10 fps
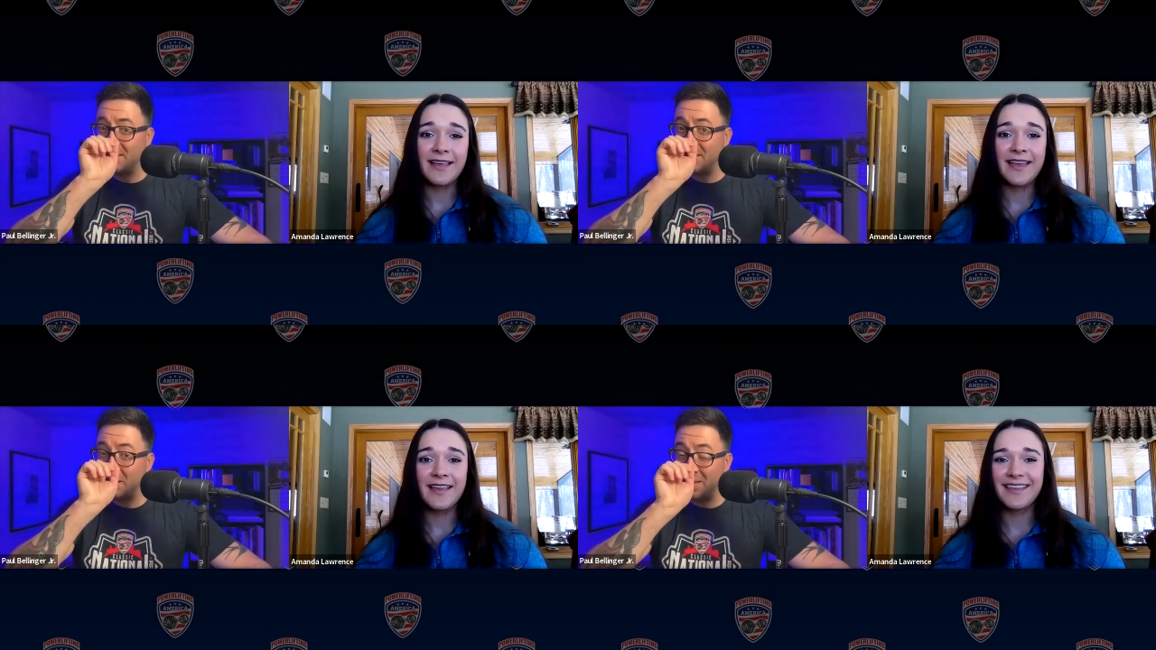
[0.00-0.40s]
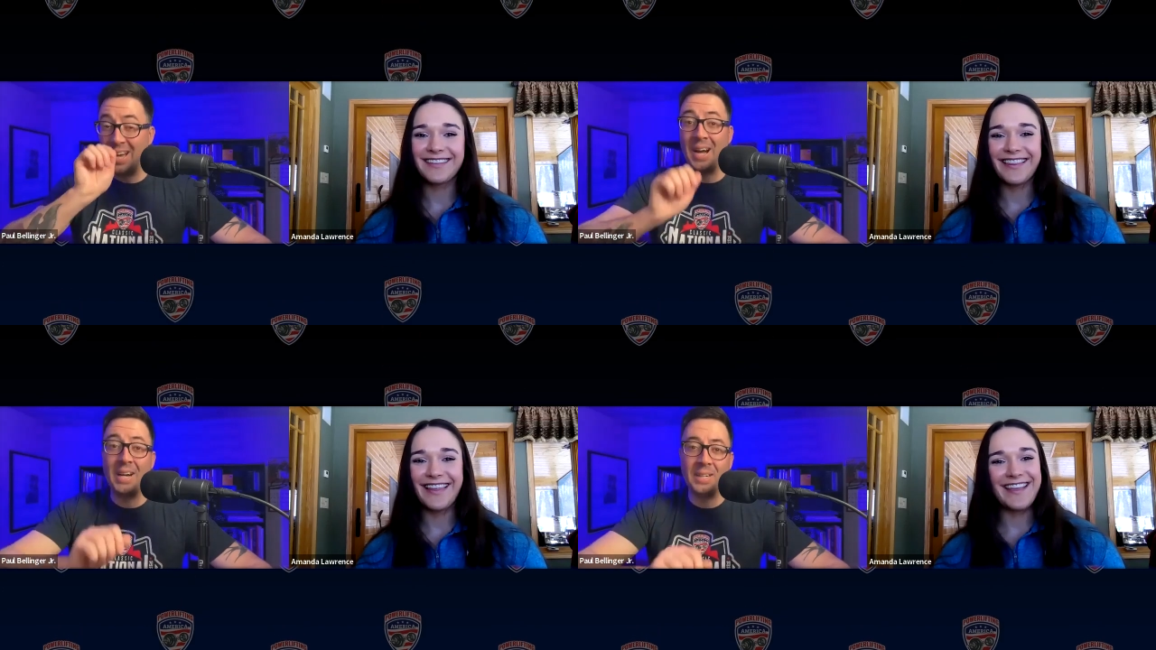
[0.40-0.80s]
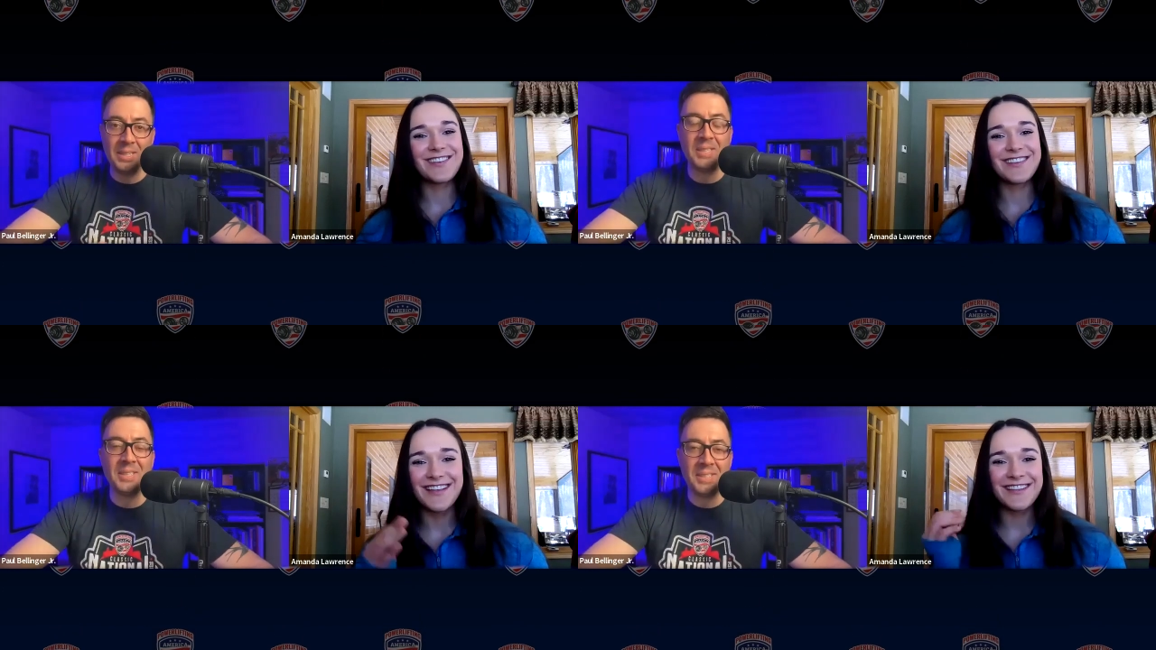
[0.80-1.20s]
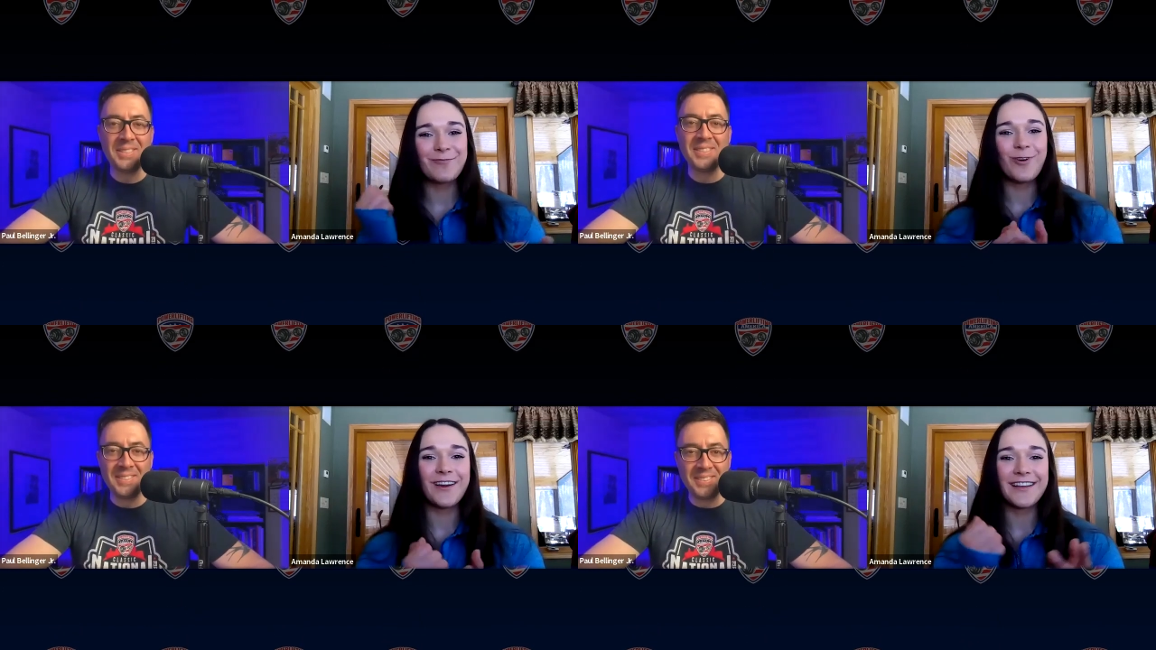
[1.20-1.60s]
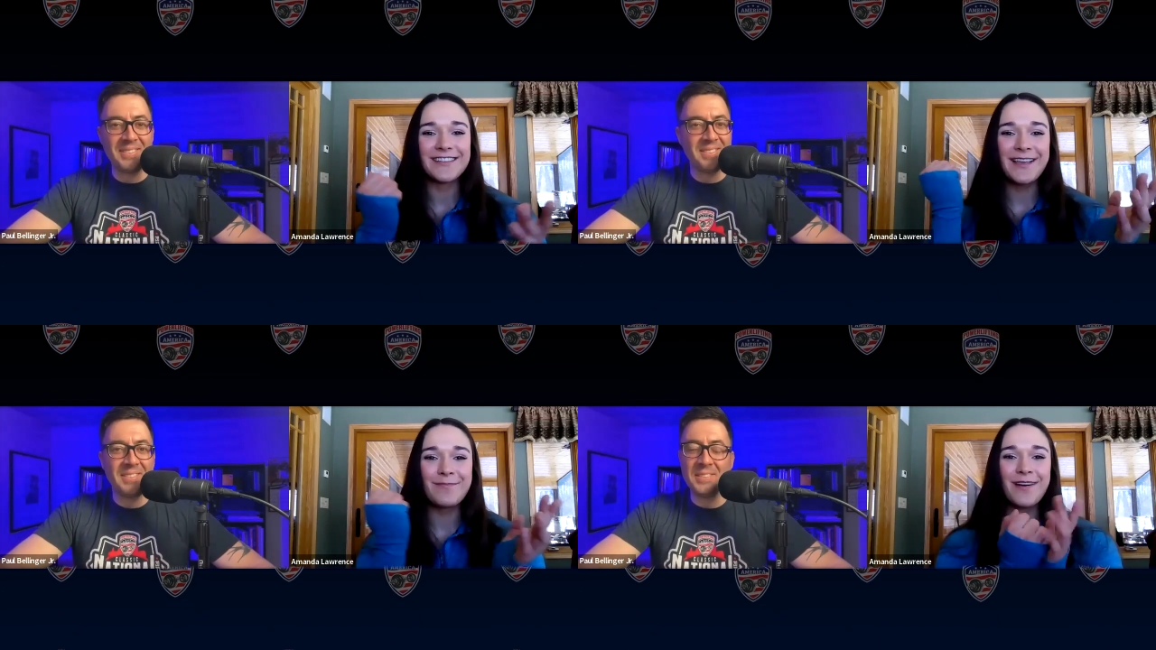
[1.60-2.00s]
Speaker 1: Like, yeah. like it just doesn't work.
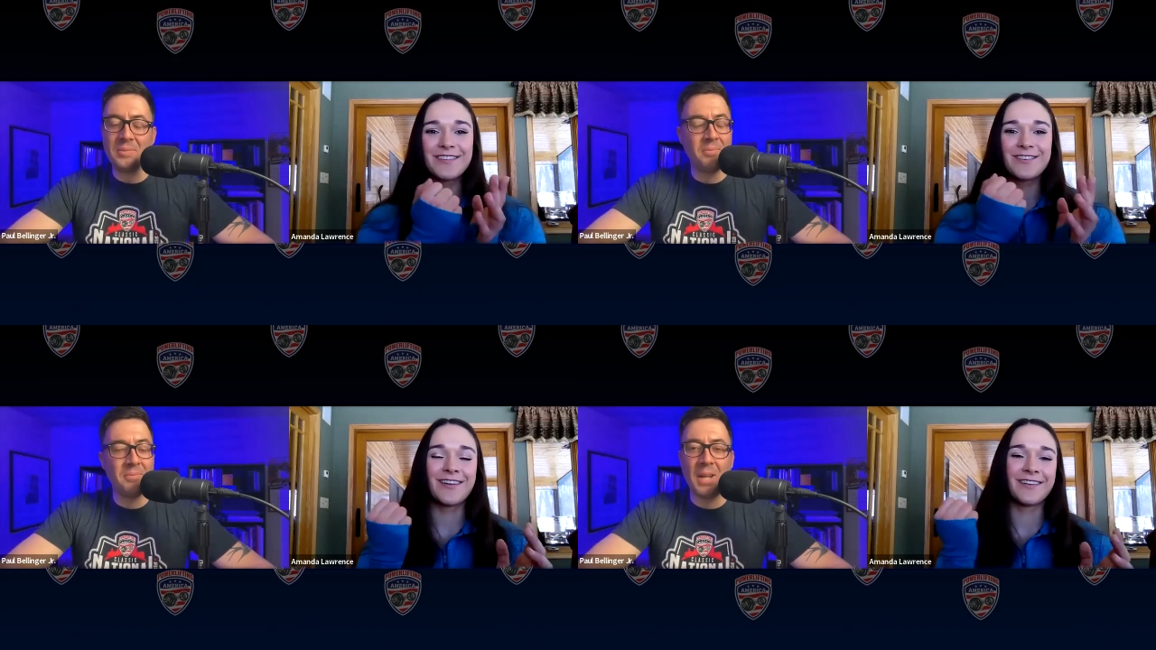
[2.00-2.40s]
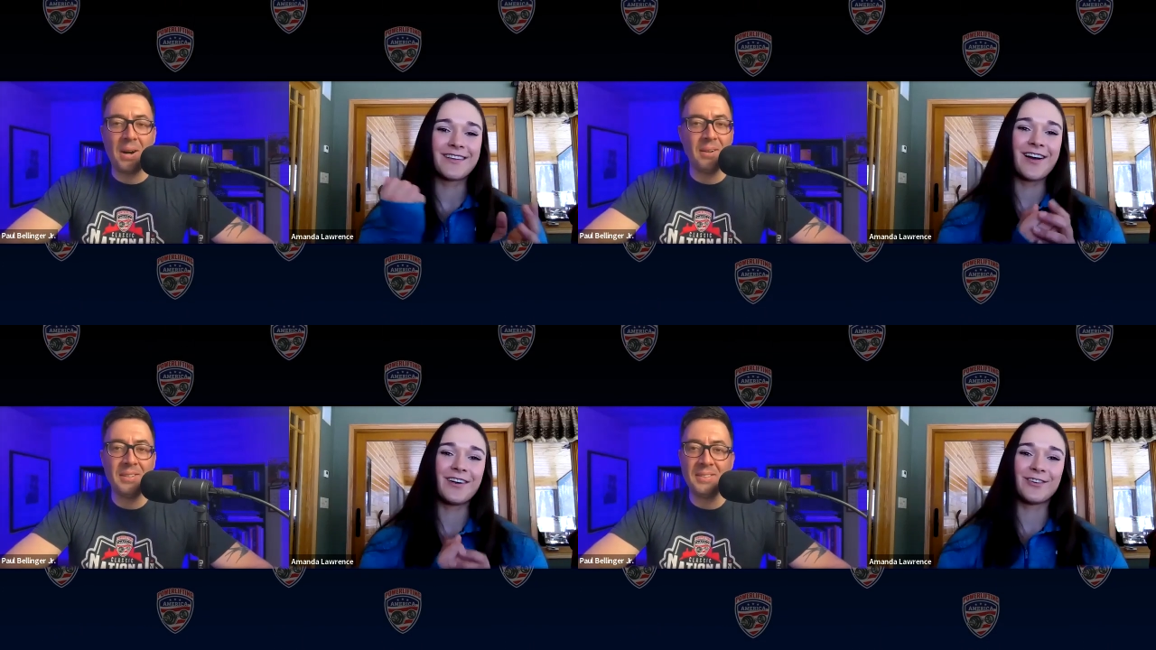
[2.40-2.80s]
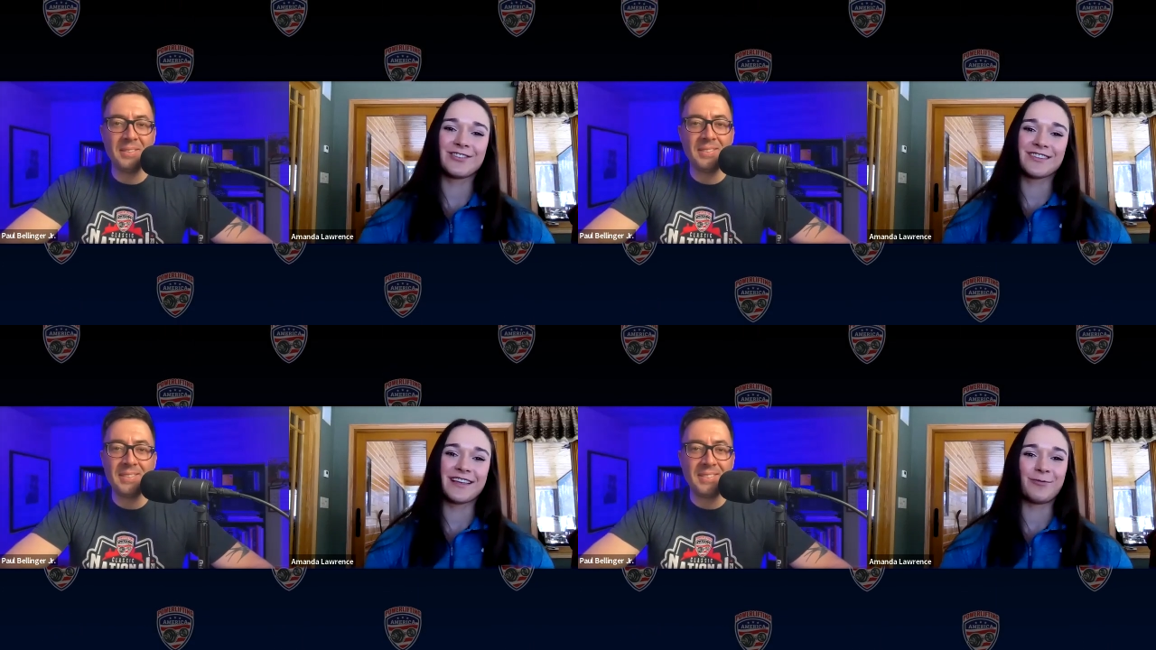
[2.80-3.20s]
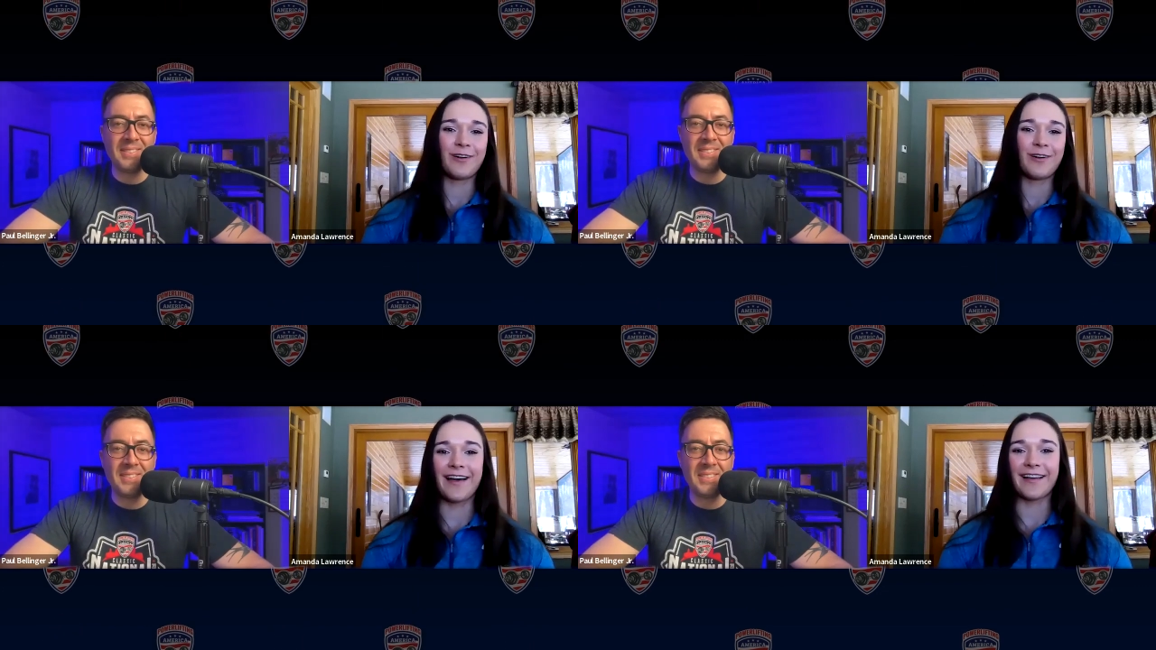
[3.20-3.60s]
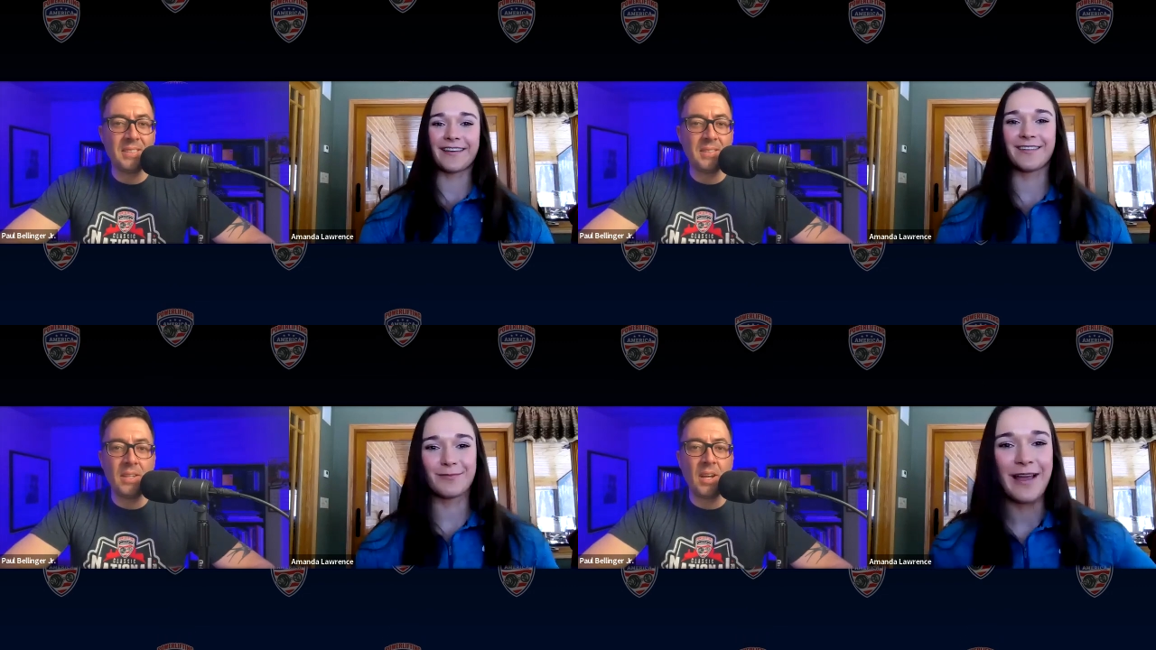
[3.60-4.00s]
It's like muscle no. and concrete, just like rock.
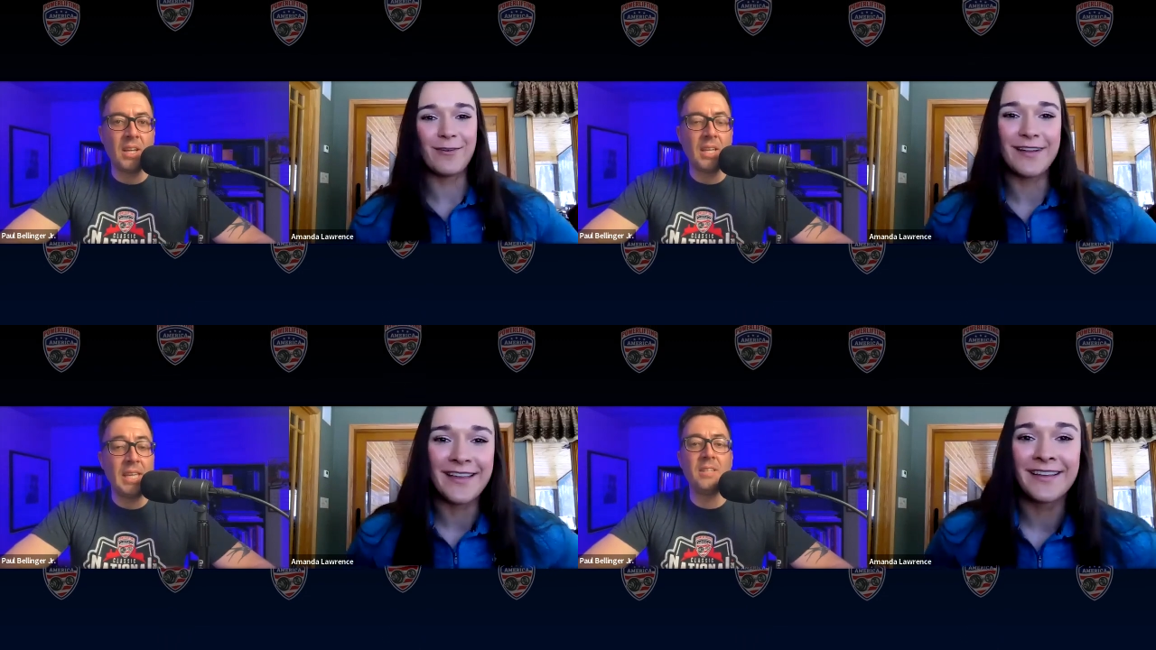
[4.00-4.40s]
Pounding.